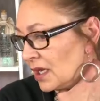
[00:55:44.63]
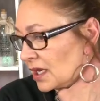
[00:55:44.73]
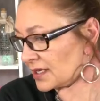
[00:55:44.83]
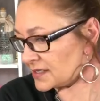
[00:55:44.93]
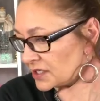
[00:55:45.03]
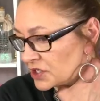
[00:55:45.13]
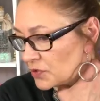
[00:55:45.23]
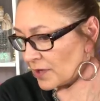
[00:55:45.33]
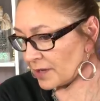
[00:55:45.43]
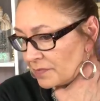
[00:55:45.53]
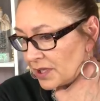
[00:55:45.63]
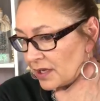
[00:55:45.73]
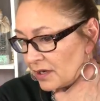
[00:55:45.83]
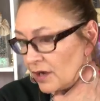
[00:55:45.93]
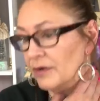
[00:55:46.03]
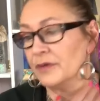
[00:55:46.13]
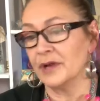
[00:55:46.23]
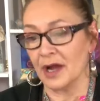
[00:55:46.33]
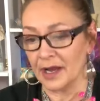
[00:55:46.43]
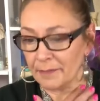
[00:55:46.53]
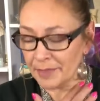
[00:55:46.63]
Is it swipe Oh, you got it.